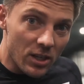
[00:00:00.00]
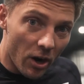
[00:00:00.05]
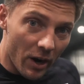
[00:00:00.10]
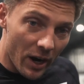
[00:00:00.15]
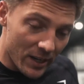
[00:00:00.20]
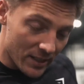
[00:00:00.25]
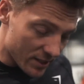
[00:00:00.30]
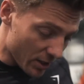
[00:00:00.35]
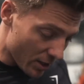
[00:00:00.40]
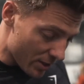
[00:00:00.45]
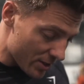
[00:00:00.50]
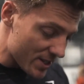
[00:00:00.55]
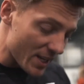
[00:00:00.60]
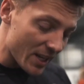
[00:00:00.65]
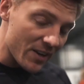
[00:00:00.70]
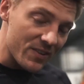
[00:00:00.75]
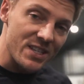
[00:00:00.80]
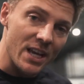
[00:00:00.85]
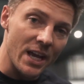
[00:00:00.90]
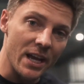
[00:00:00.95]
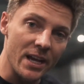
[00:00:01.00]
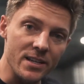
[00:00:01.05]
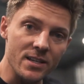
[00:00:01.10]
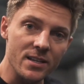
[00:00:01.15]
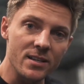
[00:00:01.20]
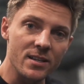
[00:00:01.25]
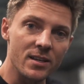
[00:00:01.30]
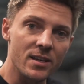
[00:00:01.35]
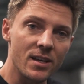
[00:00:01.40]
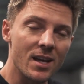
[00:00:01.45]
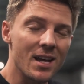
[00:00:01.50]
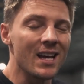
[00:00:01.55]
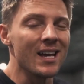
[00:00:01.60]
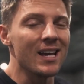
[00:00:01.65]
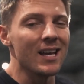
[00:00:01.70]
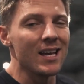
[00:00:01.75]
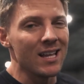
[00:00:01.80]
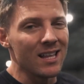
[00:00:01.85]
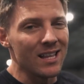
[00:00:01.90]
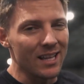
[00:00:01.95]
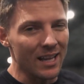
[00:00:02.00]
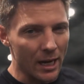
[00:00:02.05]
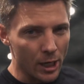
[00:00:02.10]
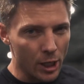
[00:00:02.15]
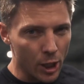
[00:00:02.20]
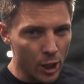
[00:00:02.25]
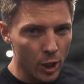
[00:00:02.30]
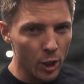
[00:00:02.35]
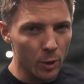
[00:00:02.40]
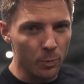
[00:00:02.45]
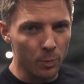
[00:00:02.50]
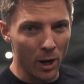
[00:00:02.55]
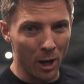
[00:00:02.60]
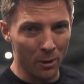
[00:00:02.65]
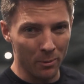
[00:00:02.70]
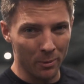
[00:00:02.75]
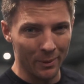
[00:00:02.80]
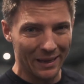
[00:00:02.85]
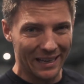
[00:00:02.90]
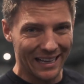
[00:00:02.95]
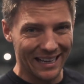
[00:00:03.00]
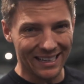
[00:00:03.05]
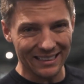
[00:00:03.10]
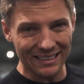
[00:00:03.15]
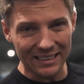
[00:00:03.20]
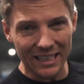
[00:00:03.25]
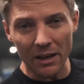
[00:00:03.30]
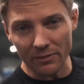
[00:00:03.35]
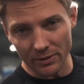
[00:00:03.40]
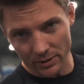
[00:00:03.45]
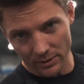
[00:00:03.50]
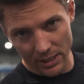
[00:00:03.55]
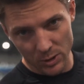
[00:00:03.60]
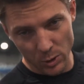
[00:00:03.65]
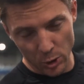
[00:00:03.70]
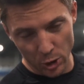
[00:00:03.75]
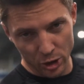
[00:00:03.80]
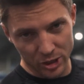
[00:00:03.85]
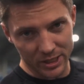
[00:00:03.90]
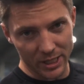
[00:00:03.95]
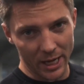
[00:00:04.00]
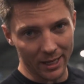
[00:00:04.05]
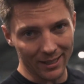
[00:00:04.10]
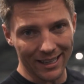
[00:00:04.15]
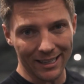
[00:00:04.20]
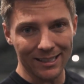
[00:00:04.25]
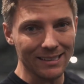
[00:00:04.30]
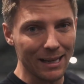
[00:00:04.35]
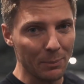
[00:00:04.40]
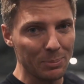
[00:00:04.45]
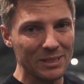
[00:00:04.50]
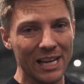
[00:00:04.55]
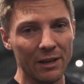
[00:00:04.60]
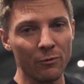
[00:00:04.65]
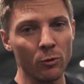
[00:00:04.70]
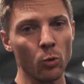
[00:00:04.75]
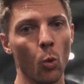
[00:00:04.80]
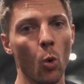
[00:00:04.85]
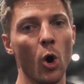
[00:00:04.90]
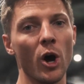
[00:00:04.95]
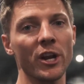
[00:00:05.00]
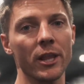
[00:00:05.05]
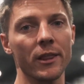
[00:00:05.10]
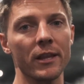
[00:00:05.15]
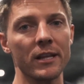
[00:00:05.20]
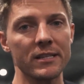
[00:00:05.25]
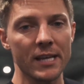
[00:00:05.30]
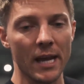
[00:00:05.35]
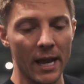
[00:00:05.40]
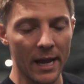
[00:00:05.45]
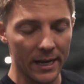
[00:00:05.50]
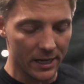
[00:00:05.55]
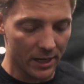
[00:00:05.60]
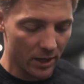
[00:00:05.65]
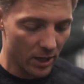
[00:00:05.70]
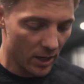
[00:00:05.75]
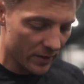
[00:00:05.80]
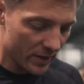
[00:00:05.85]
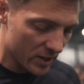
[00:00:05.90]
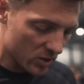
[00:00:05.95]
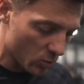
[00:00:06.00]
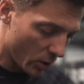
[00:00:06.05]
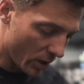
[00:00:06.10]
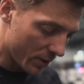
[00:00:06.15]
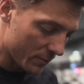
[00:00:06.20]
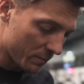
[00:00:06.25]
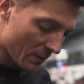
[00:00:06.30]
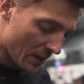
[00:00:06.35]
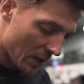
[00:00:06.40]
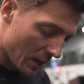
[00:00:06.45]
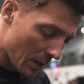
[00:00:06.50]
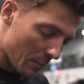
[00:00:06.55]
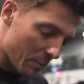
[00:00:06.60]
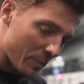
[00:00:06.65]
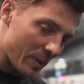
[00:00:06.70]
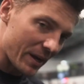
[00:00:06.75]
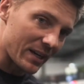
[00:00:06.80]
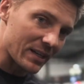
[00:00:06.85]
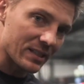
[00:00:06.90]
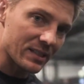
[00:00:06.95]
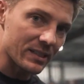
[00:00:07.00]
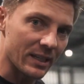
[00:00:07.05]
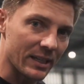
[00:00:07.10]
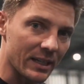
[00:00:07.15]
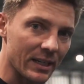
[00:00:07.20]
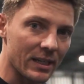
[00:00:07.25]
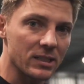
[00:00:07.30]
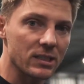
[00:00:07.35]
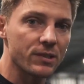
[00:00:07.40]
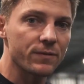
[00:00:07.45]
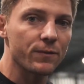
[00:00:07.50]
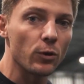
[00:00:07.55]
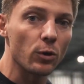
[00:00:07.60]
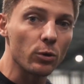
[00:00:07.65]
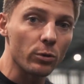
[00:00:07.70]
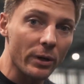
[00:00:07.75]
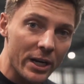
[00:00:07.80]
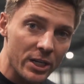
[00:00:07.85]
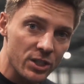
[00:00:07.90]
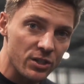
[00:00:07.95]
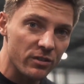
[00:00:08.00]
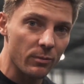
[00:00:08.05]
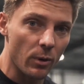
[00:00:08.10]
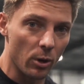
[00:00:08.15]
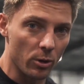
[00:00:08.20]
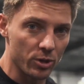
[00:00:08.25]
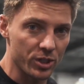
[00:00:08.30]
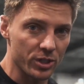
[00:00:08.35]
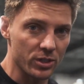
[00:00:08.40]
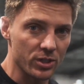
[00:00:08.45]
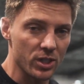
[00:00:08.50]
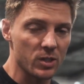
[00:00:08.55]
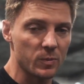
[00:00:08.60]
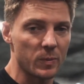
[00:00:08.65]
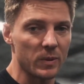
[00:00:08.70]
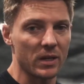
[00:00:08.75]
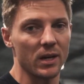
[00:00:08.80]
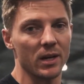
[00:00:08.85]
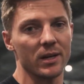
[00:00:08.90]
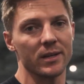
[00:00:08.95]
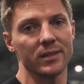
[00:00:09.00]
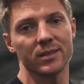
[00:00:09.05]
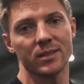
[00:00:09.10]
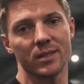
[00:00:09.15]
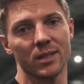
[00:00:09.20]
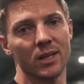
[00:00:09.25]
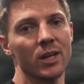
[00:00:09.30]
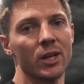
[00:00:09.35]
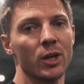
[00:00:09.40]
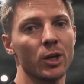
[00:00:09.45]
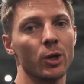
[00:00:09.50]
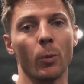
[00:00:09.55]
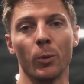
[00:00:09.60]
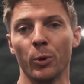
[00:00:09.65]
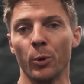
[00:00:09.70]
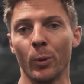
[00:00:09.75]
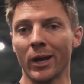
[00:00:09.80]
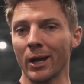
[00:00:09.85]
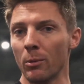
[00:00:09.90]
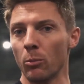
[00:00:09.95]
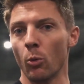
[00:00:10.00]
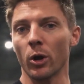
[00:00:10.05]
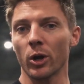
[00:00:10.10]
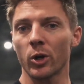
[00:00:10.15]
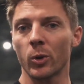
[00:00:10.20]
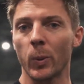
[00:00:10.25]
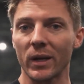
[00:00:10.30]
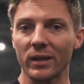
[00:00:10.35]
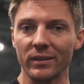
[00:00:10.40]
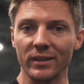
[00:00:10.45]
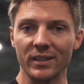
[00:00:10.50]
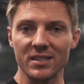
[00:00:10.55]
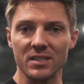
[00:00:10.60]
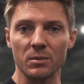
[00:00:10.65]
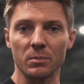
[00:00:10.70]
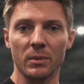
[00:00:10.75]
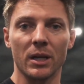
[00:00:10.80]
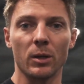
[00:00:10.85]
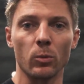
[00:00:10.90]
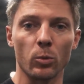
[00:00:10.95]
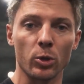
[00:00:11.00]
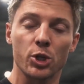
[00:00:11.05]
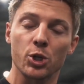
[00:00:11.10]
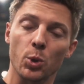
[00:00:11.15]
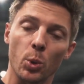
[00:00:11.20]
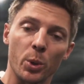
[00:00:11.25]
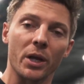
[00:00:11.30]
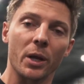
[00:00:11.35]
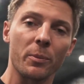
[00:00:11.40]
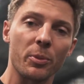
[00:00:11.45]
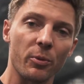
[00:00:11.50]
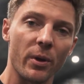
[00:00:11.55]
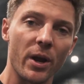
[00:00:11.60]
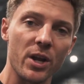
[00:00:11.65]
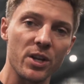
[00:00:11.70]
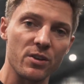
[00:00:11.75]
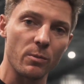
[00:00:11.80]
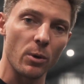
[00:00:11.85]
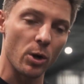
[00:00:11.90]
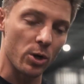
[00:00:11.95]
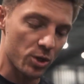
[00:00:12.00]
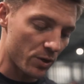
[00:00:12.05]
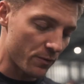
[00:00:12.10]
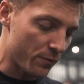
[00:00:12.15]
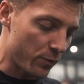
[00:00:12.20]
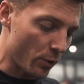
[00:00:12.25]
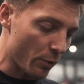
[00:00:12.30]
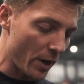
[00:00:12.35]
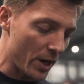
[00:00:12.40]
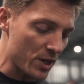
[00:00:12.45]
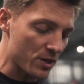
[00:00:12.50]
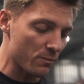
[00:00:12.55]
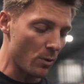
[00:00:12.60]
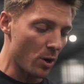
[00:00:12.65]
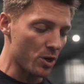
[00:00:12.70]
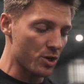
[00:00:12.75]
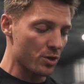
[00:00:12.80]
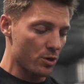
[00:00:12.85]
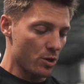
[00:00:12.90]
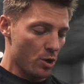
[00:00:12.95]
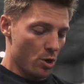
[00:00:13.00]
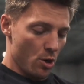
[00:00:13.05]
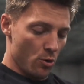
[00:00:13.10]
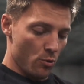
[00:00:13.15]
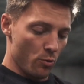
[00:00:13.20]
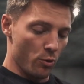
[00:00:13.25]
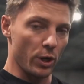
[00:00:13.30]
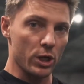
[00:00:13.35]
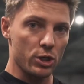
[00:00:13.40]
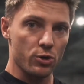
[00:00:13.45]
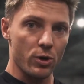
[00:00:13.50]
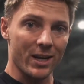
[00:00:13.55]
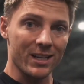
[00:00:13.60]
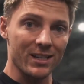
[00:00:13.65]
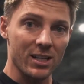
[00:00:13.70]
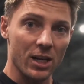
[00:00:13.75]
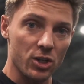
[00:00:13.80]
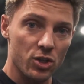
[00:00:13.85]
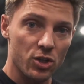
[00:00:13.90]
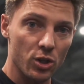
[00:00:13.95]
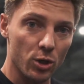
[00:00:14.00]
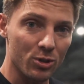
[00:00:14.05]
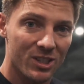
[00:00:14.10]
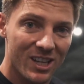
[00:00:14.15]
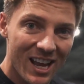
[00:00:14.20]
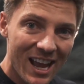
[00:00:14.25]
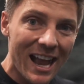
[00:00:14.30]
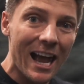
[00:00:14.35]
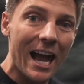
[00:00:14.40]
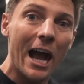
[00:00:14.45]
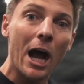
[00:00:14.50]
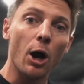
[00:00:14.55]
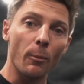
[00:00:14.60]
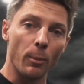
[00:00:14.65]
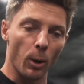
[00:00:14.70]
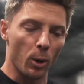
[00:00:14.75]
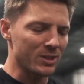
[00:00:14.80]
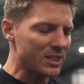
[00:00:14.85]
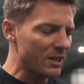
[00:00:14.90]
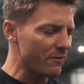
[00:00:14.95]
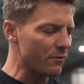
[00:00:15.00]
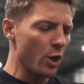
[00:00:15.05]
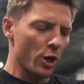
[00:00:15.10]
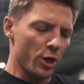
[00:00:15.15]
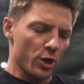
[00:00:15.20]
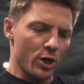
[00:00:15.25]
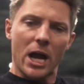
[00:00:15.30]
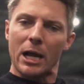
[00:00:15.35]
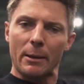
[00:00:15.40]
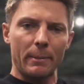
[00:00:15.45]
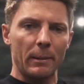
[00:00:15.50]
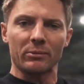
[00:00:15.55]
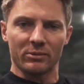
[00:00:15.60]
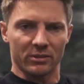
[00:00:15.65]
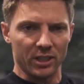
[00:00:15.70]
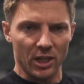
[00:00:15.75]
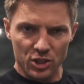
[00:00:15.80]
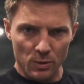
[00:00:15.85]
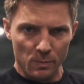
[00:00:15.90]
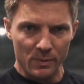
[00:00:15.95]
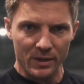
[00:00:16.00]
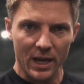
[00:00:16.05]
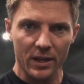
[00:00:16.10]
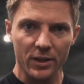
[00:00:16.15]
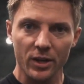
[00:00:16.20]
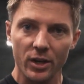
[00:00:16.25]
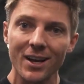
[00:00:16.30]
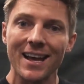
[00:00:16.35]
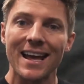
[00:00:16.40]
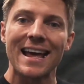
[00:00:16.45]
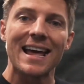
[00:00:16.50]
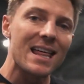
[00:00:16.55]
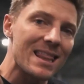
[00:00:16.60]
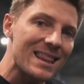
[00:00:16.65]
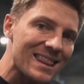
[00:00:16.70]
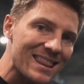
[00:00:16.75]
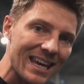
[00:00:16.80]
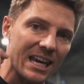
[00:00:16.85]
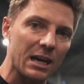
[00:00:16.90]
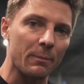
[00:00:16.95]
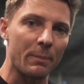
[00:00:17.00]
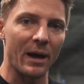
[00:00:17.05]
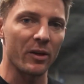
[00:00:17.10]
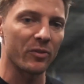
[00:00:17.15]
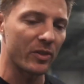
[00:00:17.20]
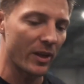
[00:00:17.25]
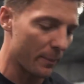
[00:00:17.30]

All right, so our set of 10, that I could probably get 11. That's what you're saying. Like, I'm saving 1 in the tank here on this one. Biggest thing is full range of motion. Just because we're doing it more quickly doesn't mean we're shortening up the range of motion. Full range of motion, really trying to touch those elbows. Even though you're not gonna be able to touch them together, think about